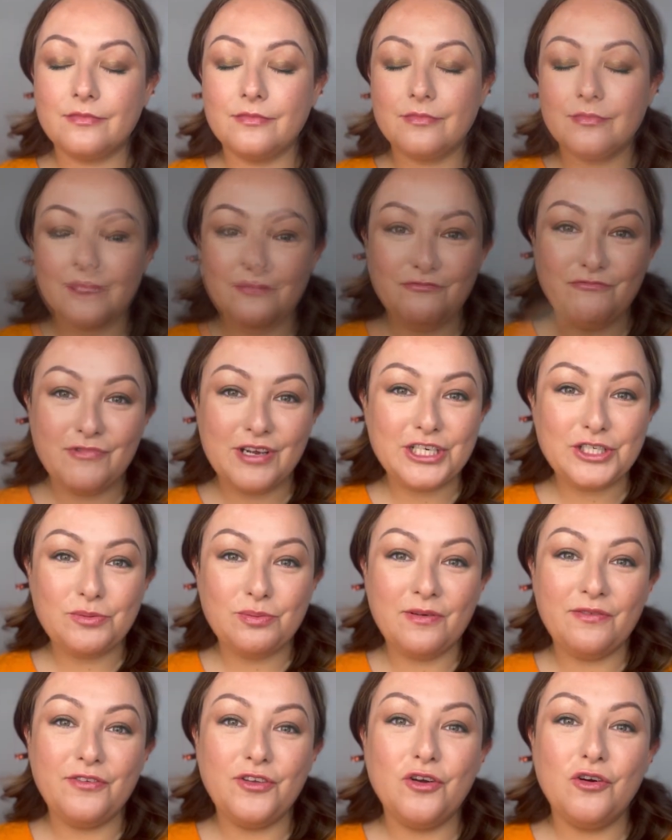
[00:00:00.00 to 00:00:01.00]
Enriched
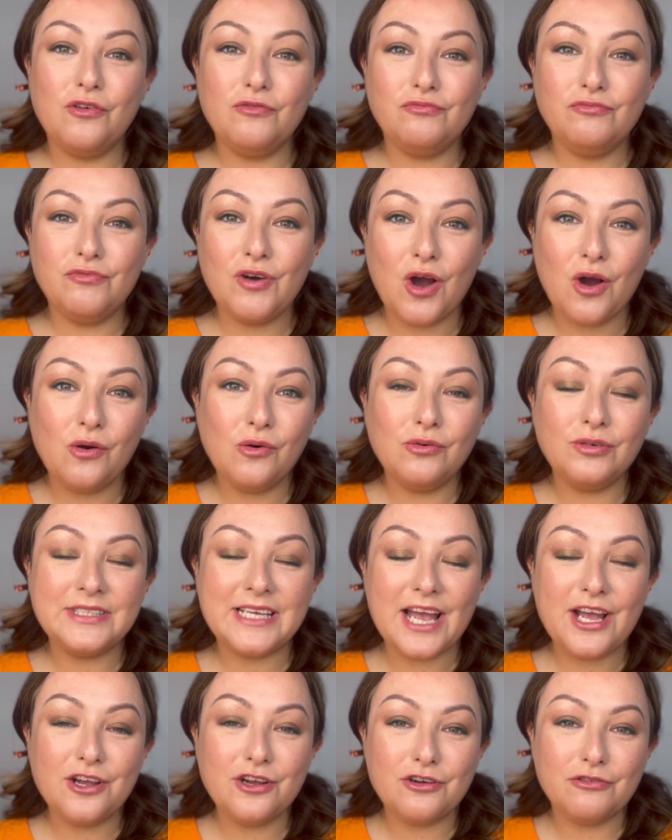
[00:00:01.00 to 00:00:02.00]
with your rose
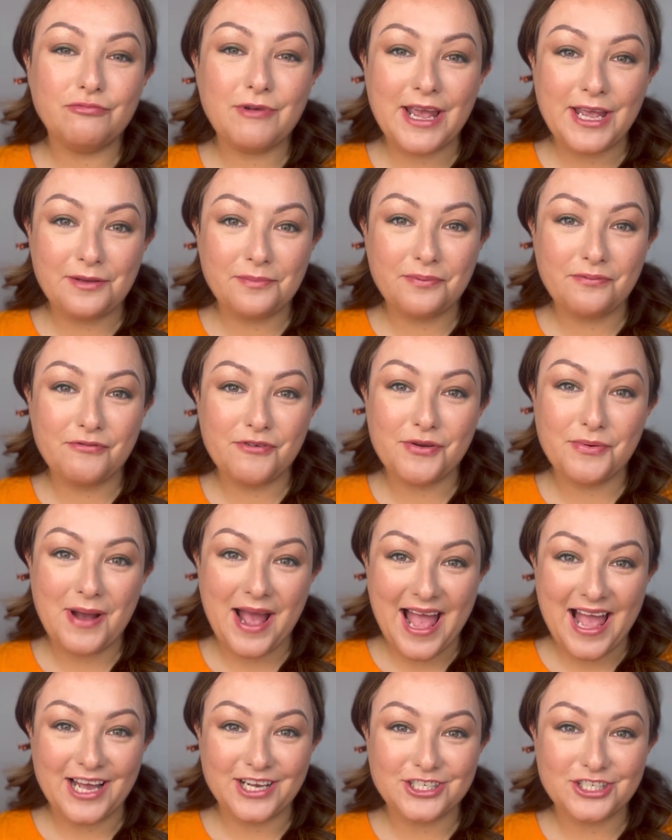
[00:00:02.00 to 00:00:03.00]
and grapefruit
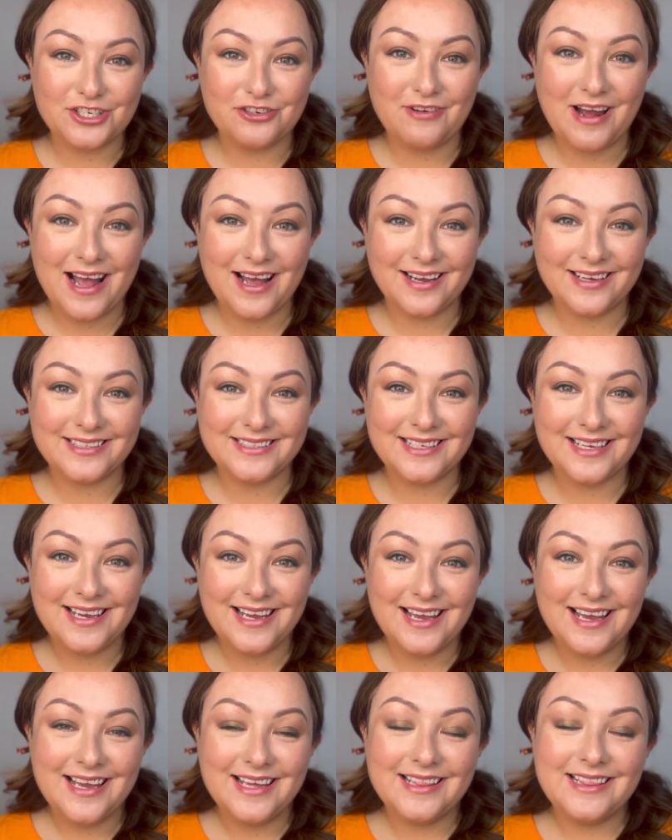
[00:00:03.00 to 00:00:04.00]
extract,
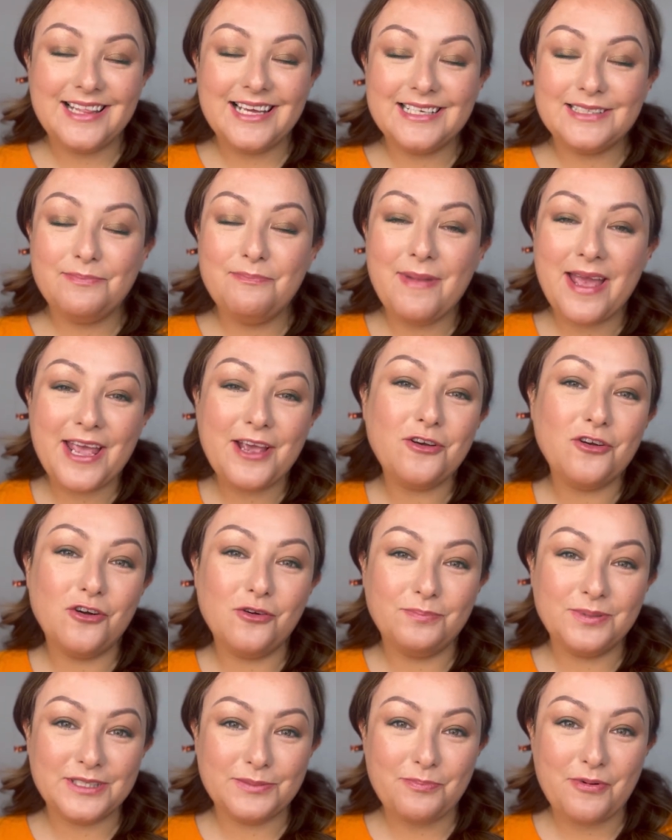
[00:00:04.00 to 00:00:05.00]
this
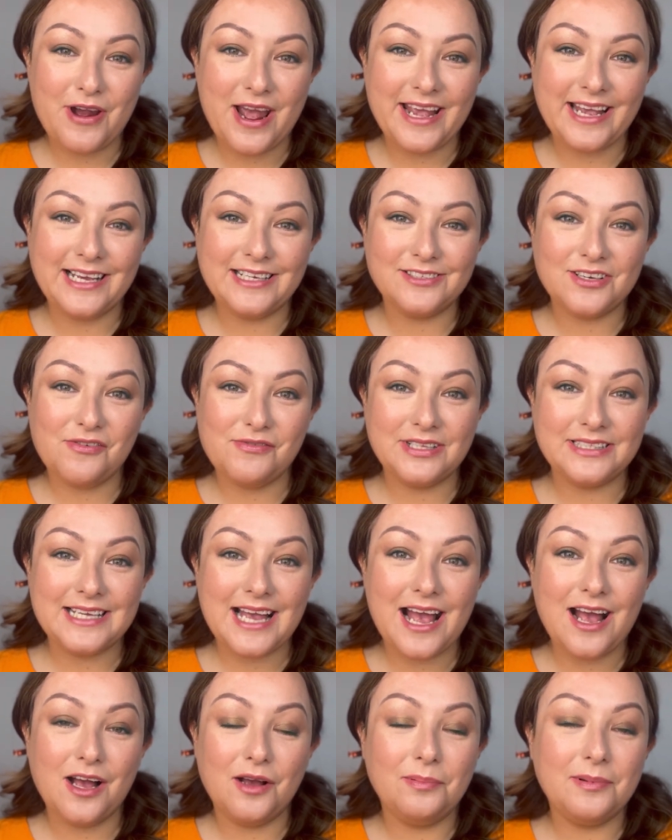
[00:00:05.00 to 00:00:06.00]
makeup spray is going to
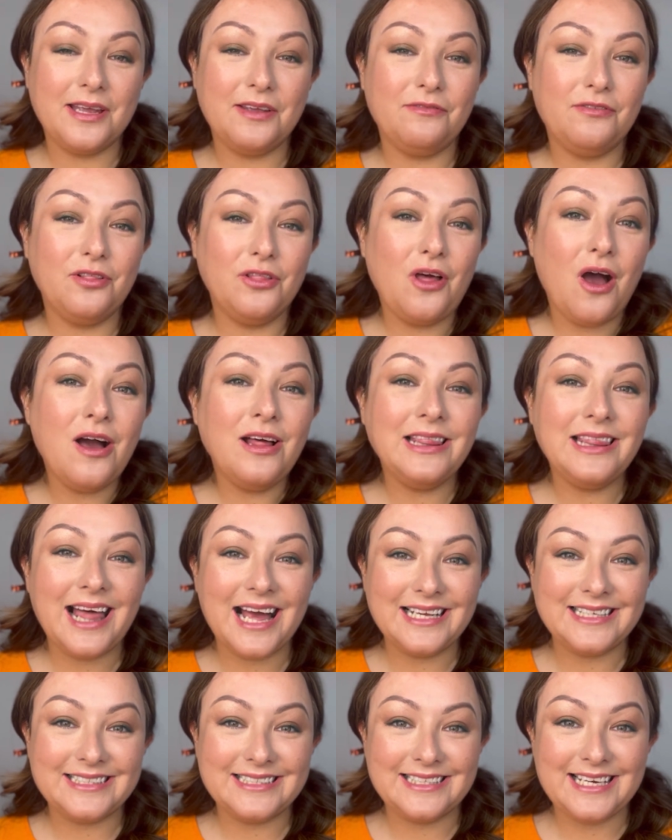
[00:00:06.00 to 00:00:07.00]
help give
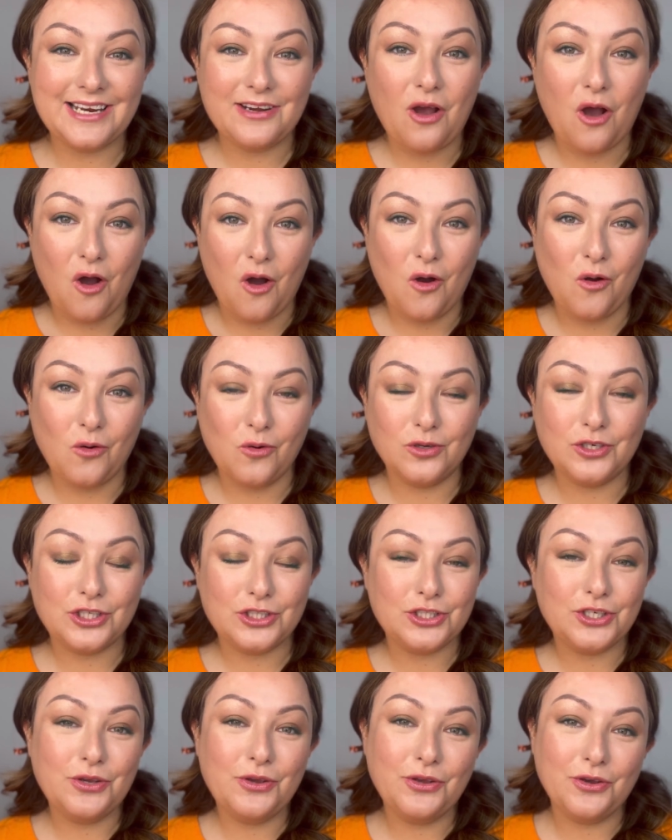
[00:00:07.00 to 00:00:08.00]
long-lasting hold
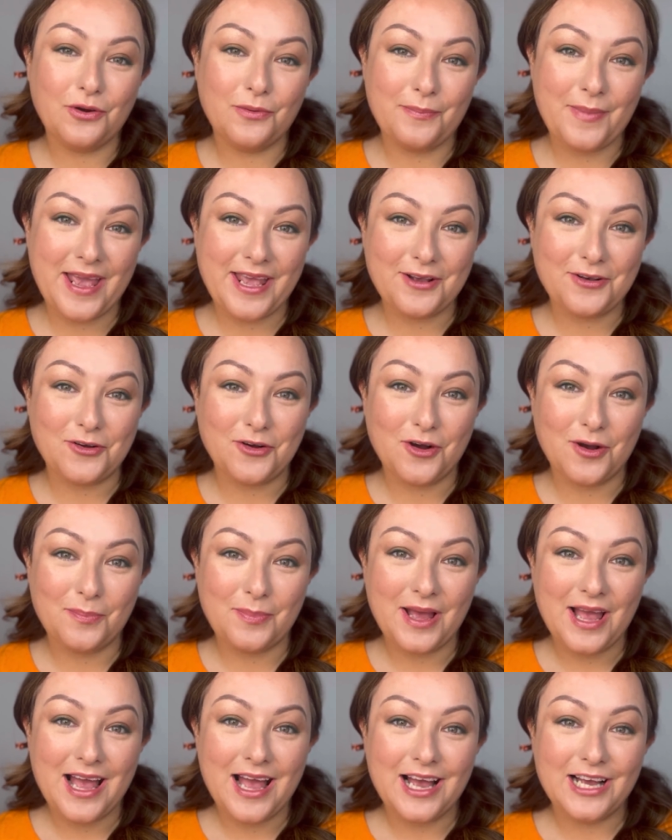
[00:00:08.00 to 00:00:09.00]
to your
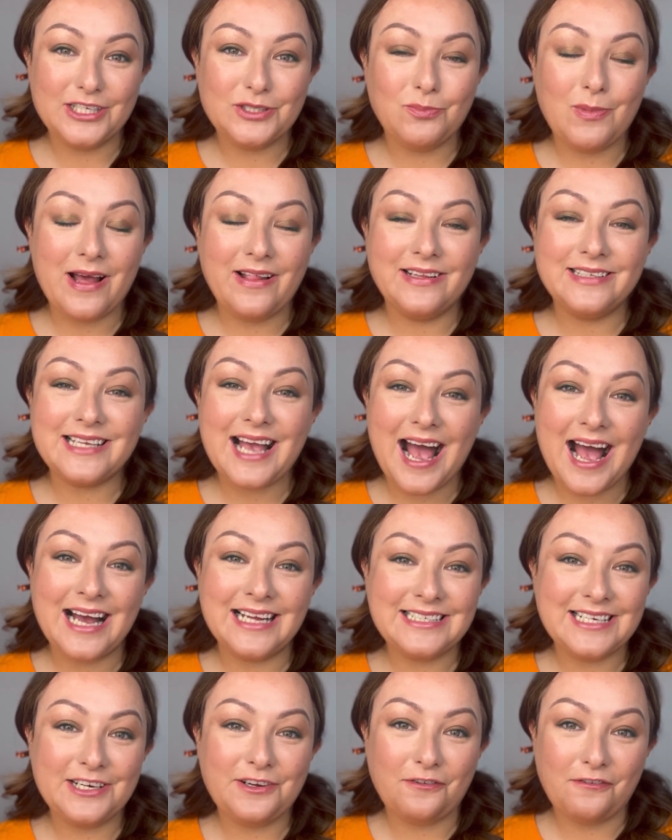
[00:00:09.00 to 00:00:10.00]
makeup, as well as
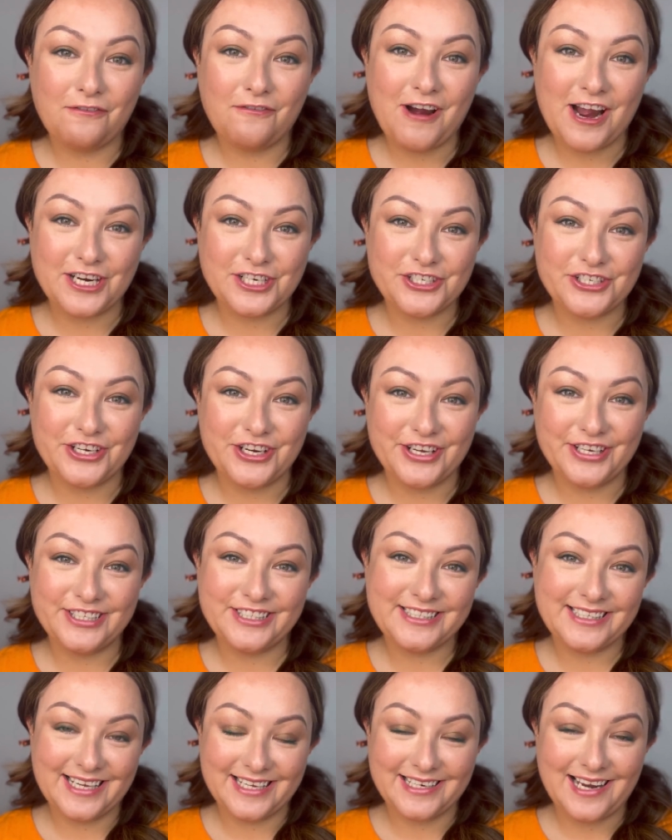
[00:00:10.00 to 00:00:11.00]
added
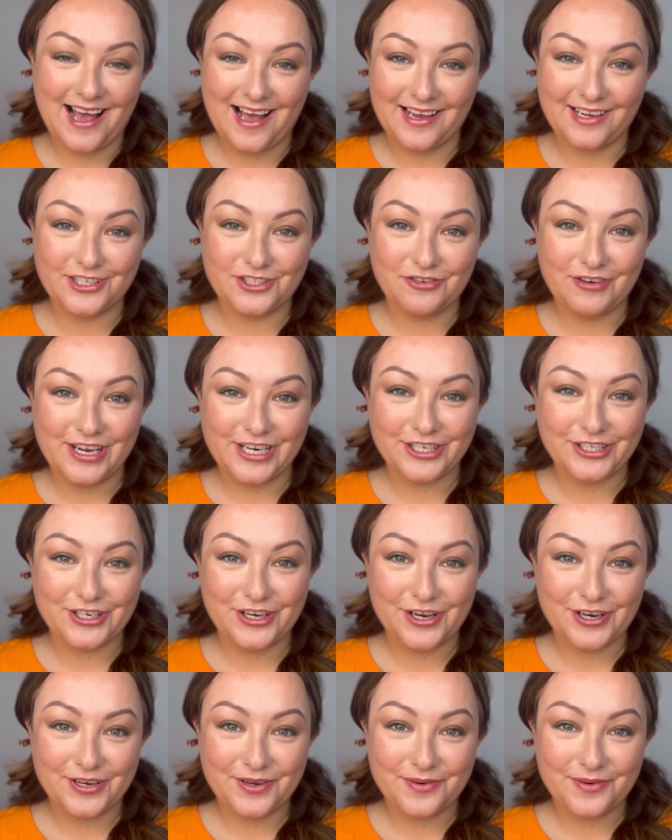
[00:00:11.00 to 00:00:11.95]
freshness and hydration.